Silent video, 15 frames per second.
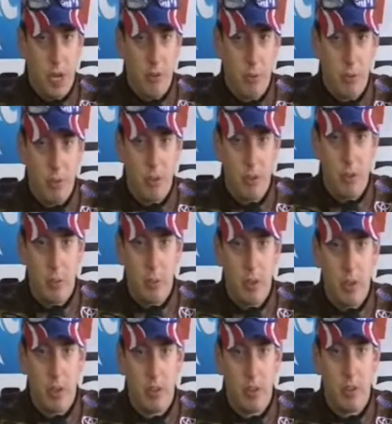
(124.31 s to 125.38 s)
We knew it was going to be a good
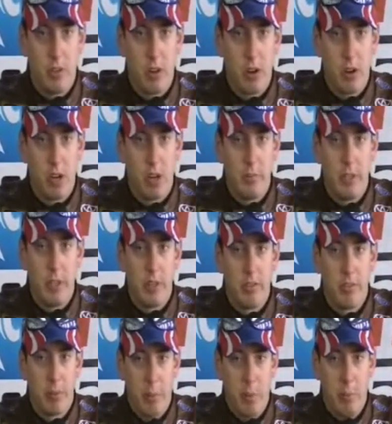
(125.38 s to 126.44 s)
race car coming here
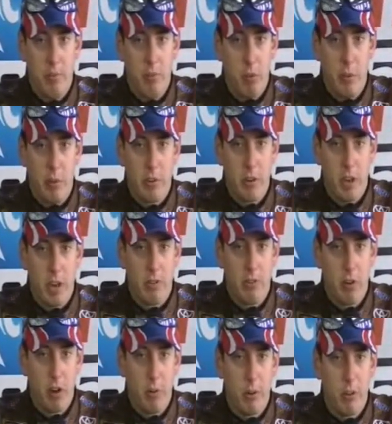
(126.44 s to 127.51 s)
from our performance last
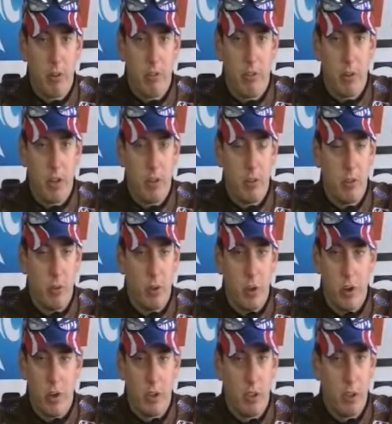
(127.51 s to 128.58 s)
fall. We just fine-tuned on
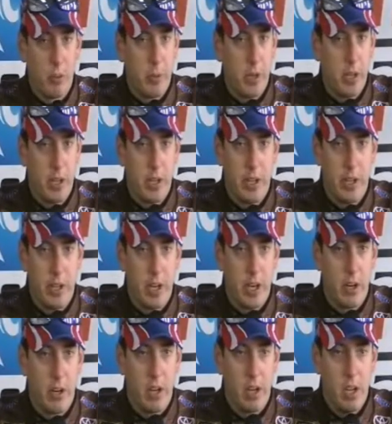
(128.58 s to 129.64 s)
it a little bit here and there,
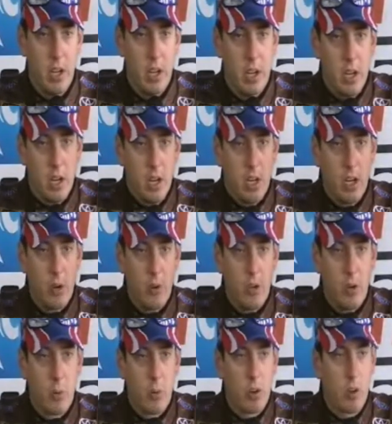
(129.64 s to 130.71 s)
and you know, we need to
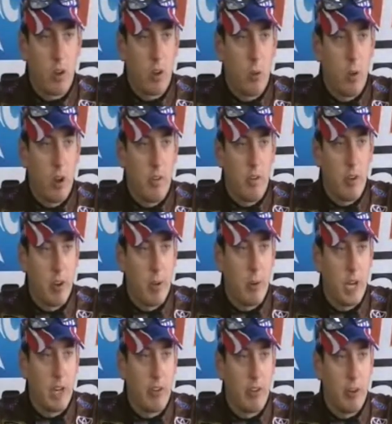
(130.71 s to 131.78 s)
work on a qualifying
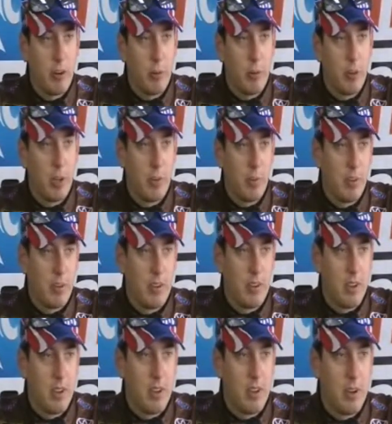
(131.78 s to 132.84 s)
package a little bit, but
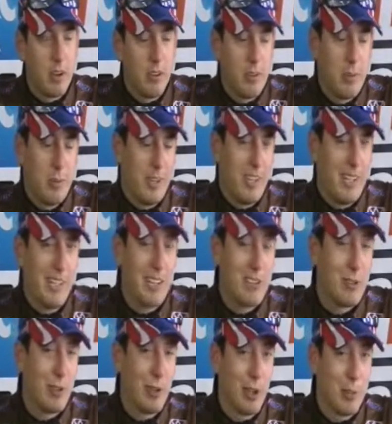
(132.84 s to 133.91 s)
ultimately it doesn't
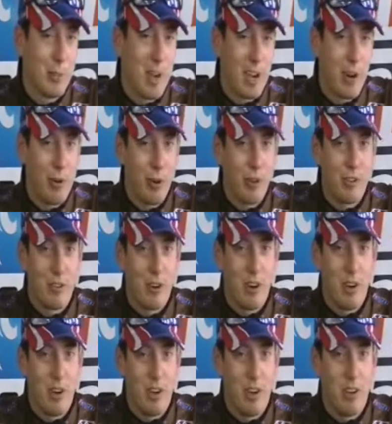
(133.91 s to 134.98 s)
really matter where you start
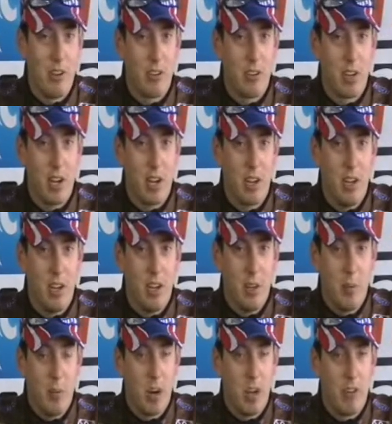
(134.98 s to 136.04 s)
here. You just got to
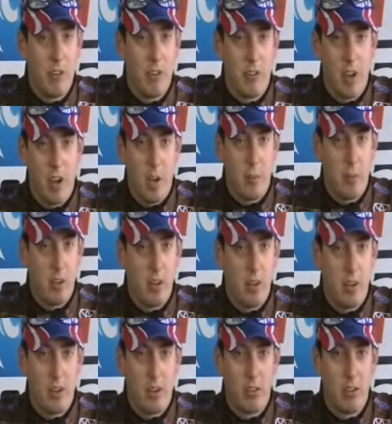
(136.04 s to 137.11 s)
bide your time
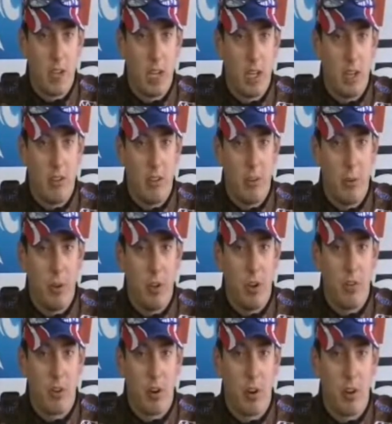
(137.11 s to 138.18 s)
and take it easy when you have a
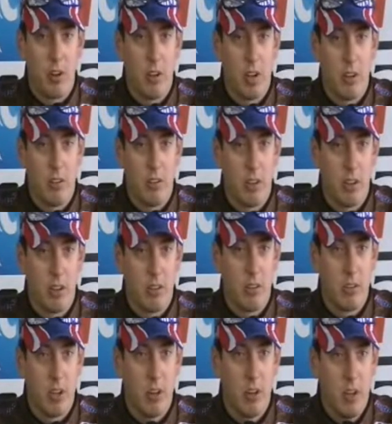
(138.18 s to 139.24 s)
car that's good.
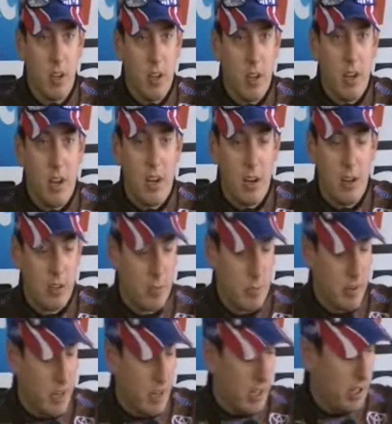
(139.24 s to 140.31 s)
So it was a
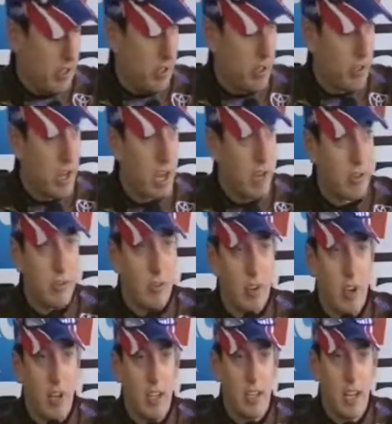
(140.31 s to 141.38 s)
very
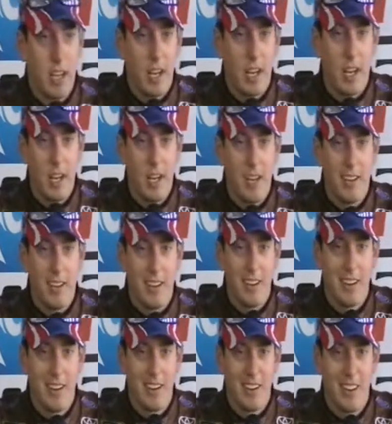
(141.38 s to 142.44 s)
satisfying day today, and
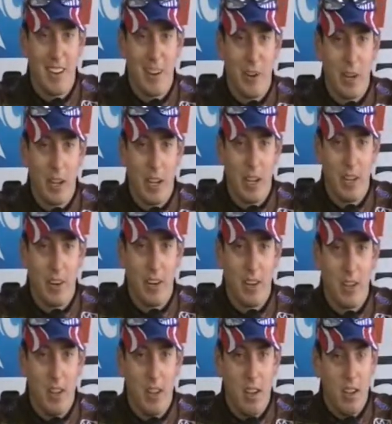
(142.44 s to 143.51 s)
you know, we had a great
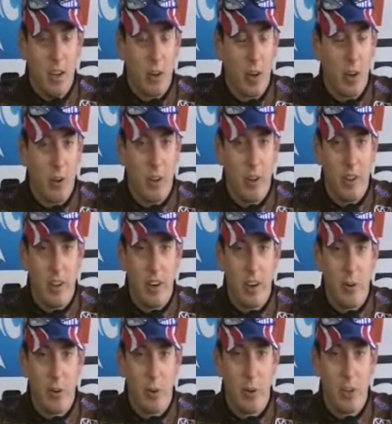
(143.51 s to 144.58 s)
run there, and
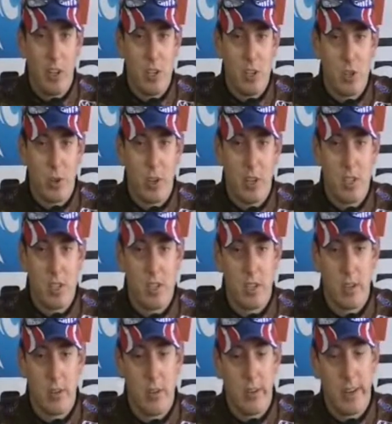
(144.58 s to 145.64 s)
we really enjoyed it.
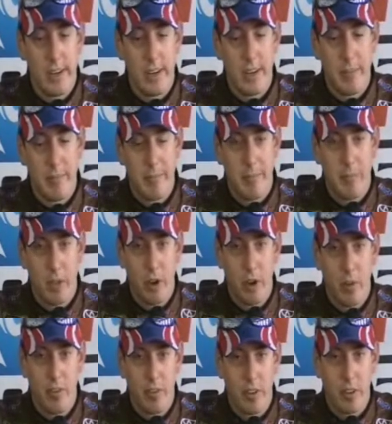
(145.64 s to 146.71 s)
So you know,
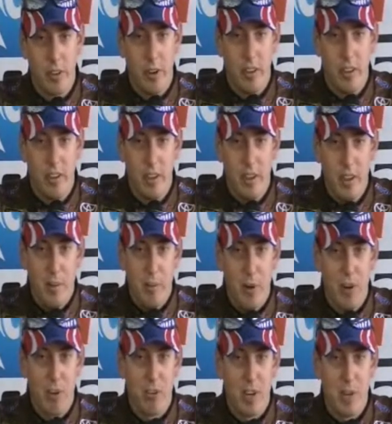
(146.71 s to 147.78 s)
hopefully all the
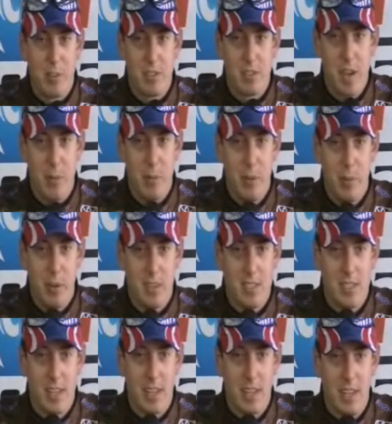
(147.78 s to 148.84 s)
Mars family's happy about
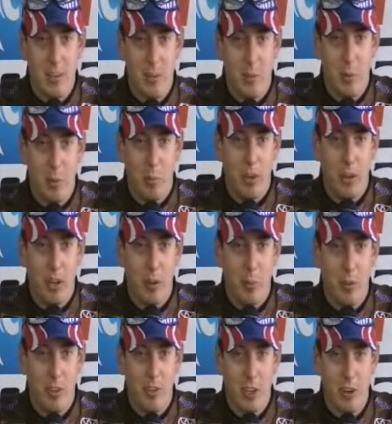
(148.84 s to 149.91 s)
today and bringing home
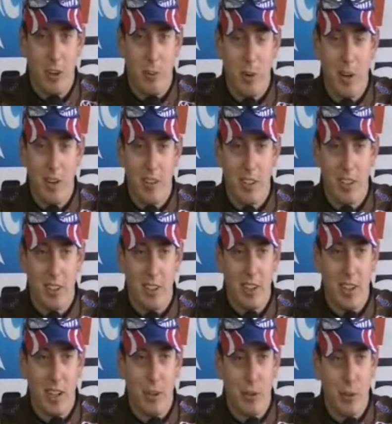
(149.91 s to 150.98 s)
the Snickers brand to victory
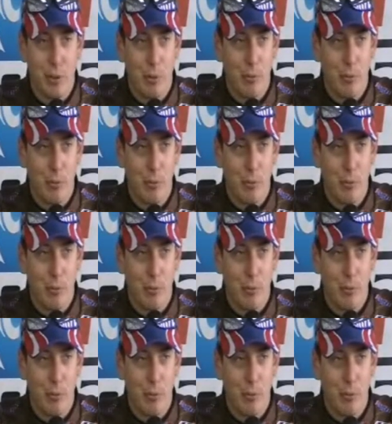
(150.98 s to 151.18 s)
lane. It was cool.